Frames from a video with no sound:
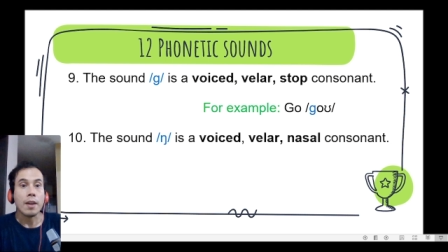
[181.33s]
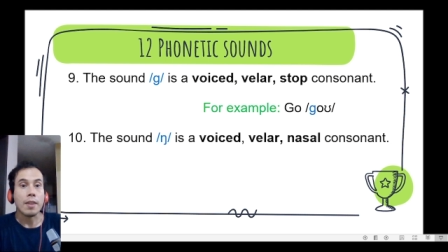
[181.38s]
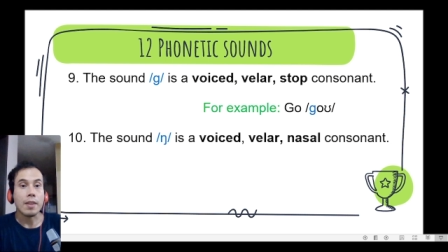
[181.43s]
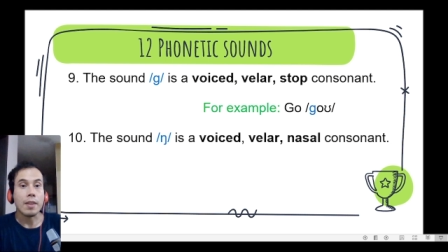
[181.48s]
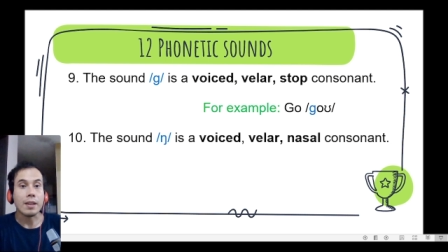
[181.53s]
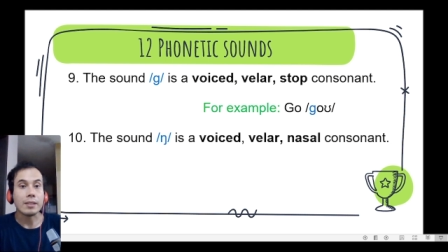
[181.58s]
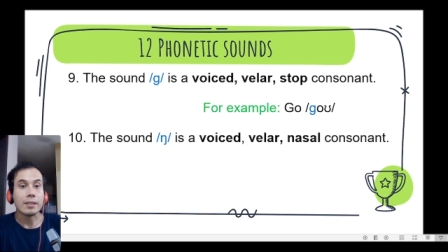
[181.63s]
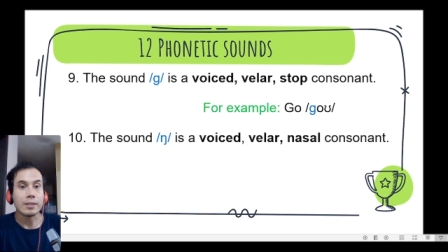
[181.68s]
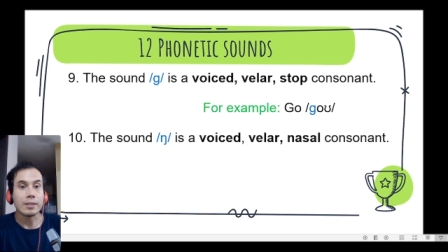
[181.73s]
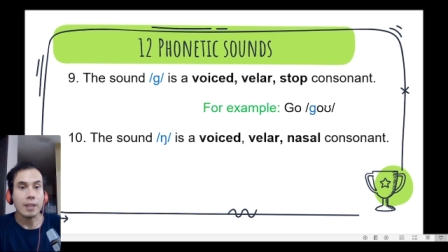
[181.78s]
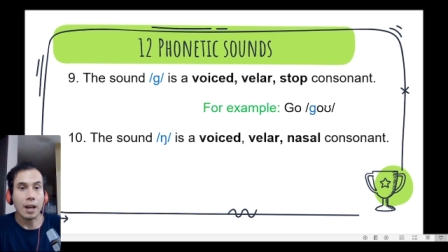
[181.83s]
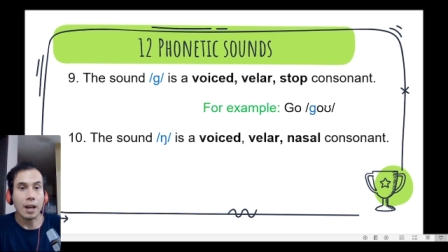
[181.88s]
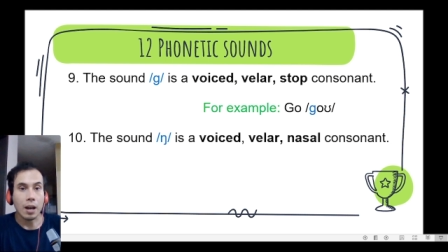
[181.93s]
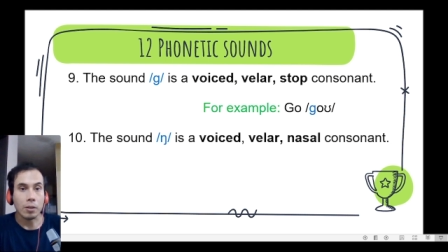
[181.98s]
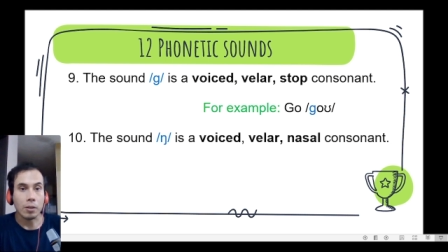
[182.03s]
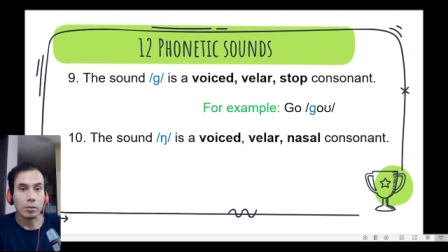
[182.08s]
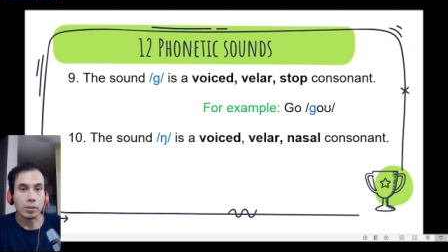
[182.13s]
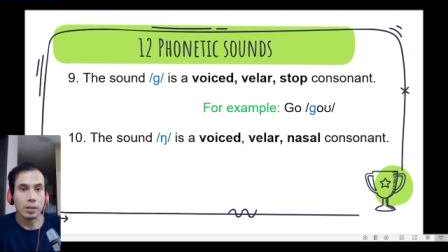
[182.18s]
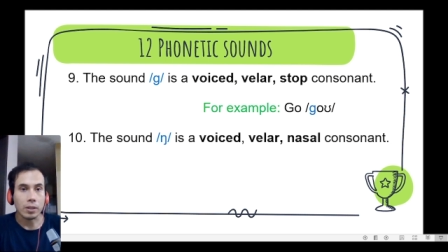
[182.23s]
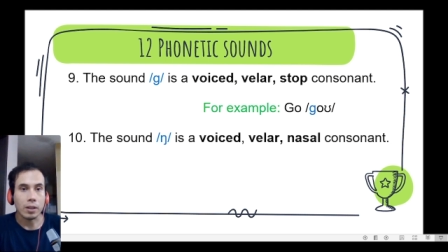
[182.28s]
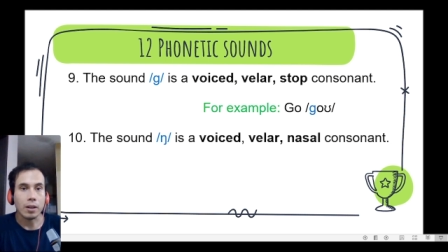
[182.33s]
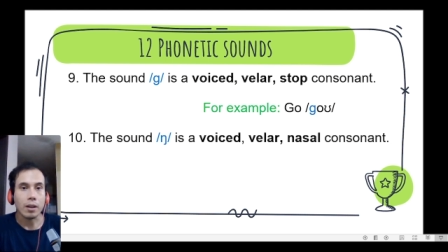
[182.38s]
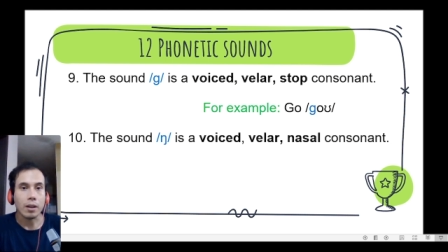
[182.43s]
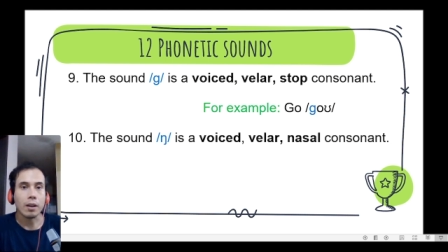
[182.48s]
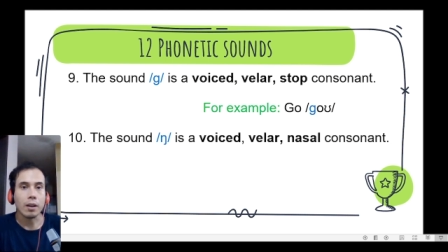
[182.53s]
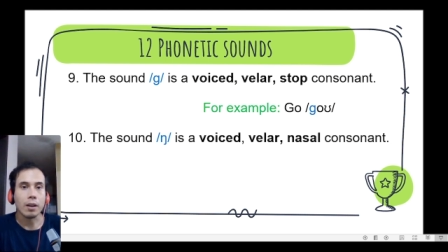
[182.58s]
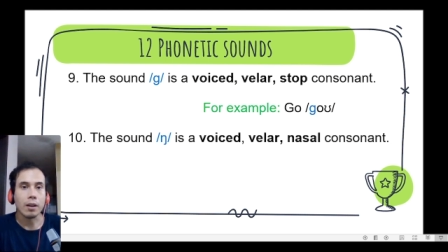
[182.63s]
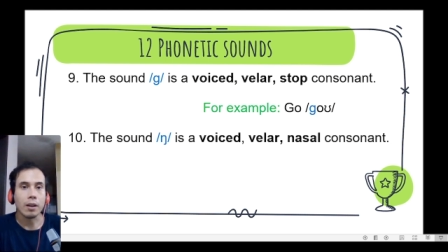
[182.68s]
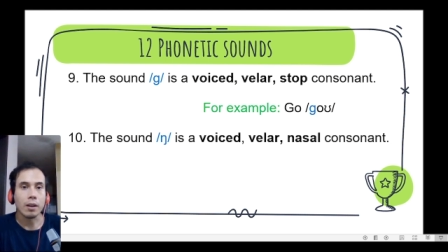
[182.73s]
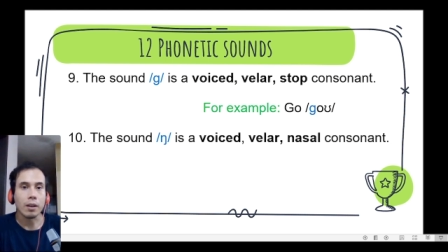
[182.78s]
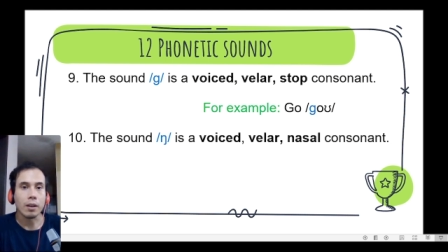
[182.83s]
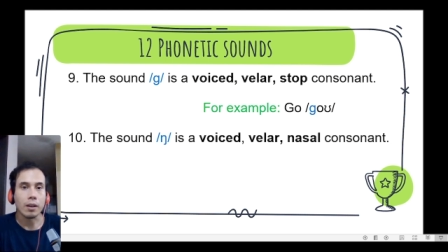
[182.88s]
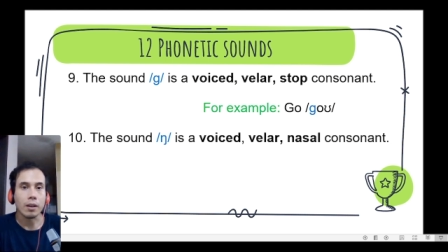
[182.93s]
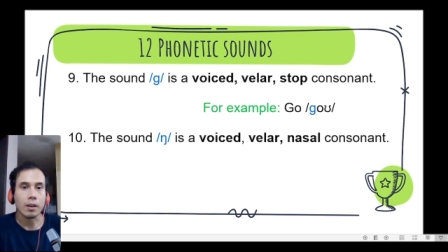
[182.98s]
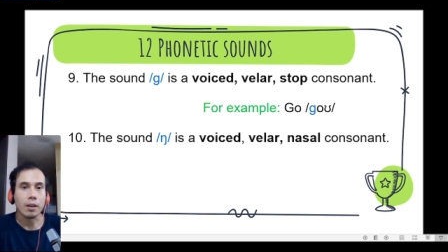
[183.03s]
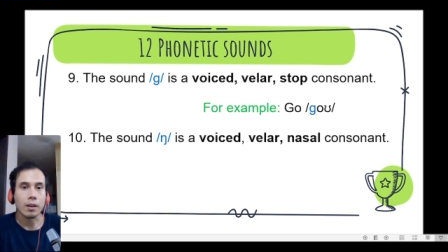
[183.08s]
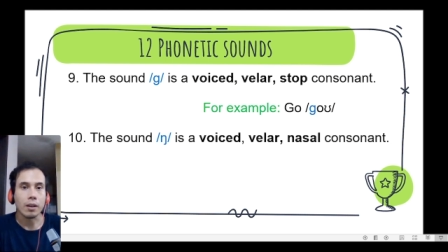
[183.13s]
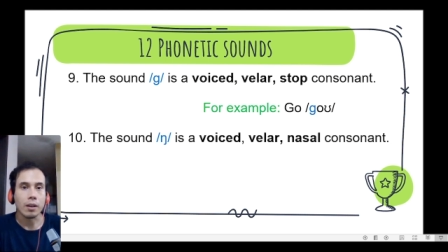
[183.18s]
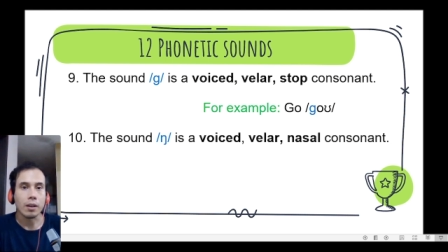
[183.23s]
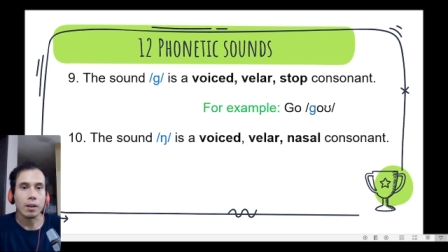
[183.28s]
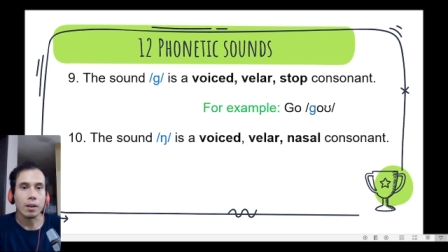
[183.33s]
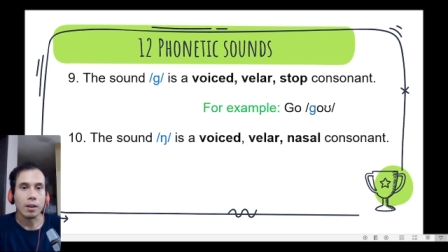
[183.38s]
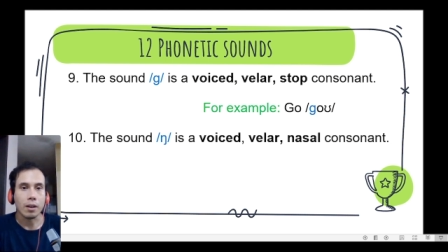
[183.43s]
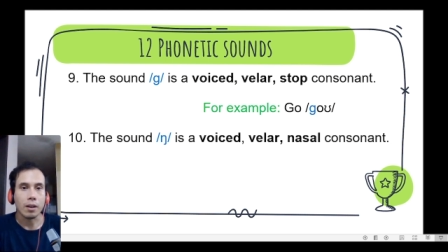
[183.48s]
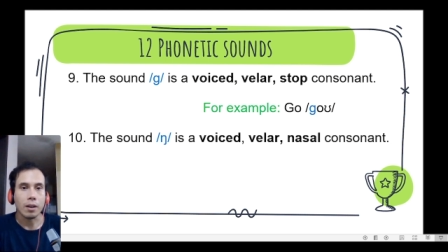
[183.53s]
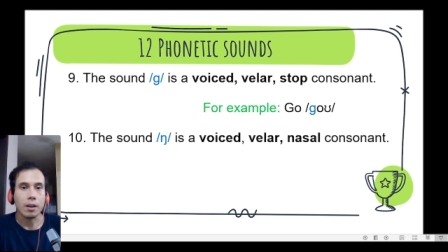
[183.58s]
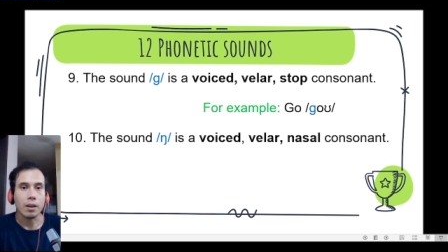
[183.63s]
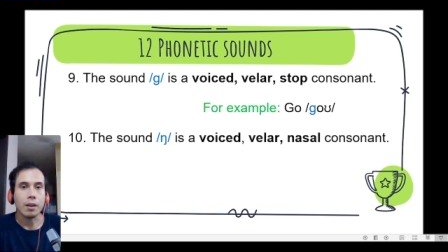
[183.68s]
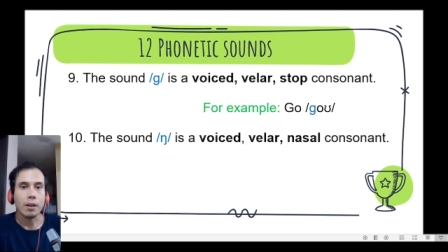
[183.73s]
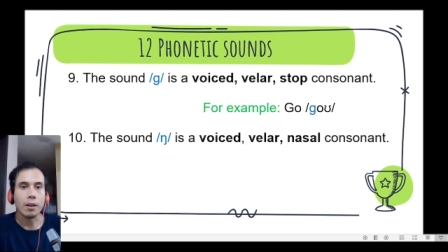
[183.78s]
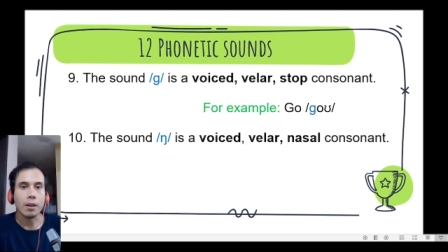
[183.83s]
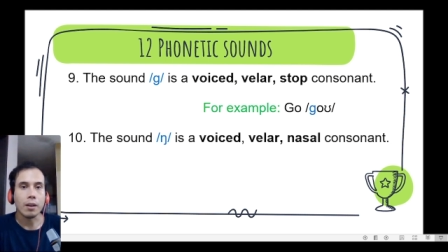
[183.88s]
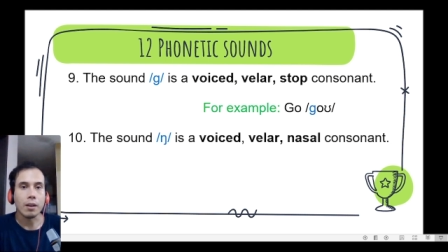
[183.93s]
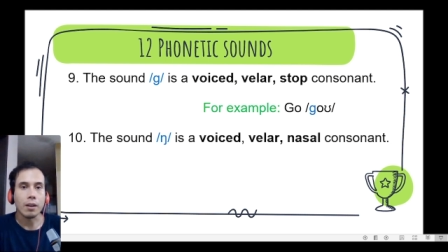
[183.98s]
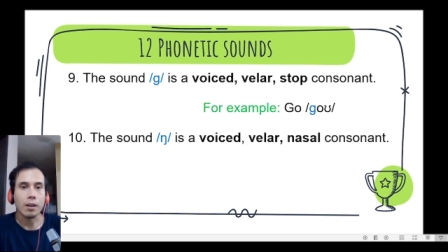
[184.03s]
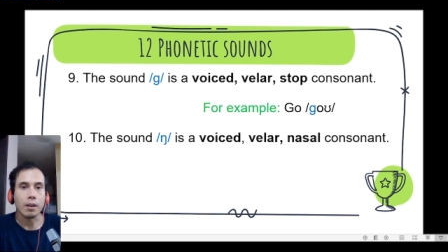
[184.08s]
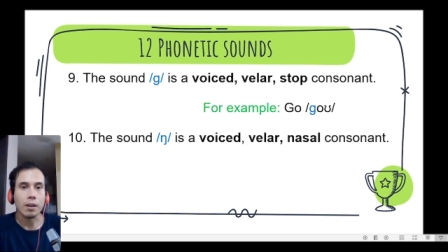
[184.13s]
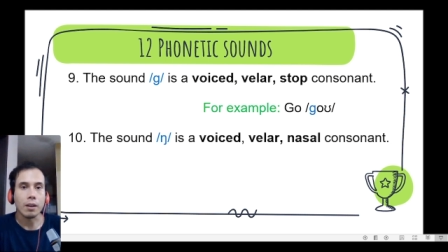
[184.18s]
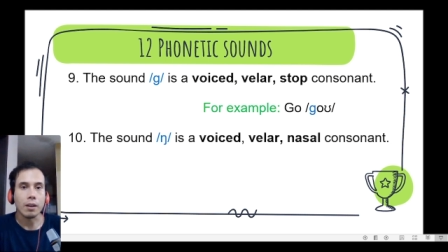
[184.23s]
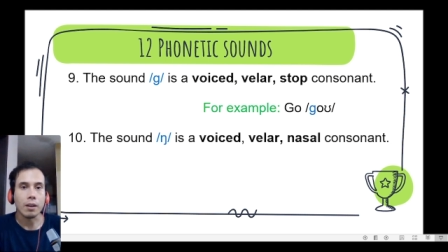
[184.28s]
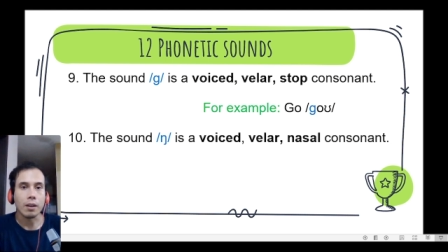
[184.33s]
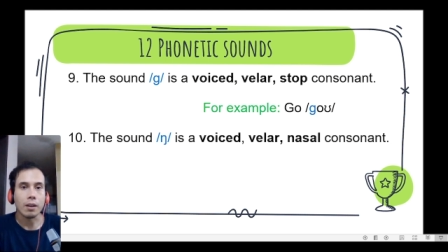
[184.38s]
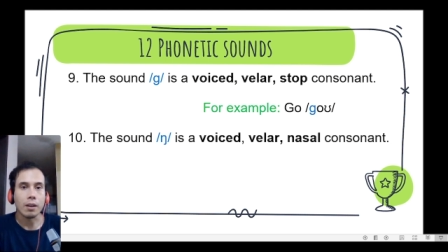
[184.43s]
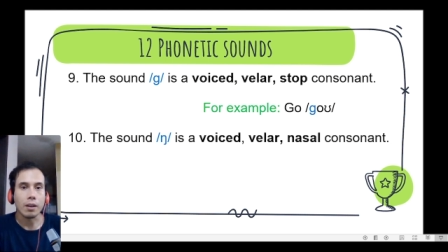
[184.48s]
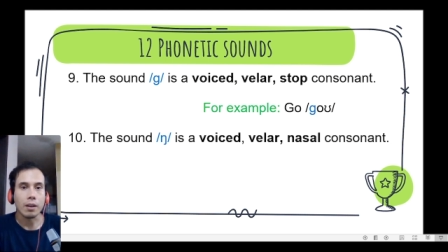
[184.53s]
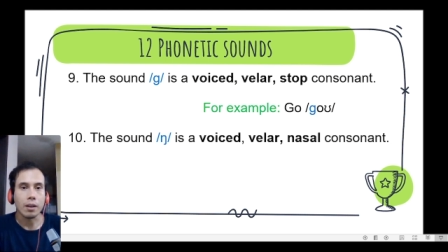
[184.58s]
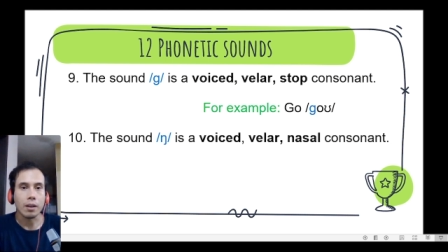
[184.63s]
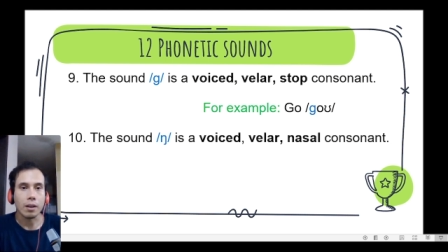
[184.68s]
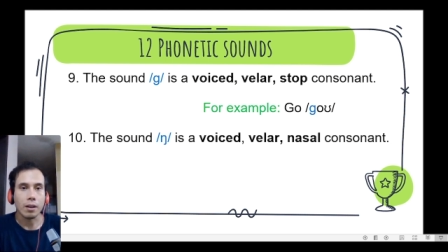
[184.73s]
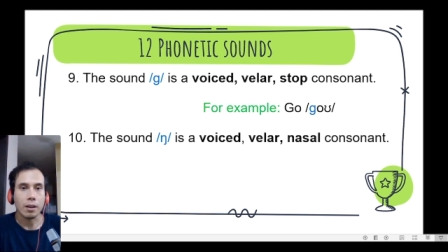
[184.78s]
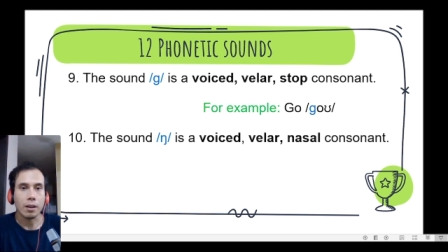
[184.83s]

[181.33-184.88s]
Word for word: The sound M, M,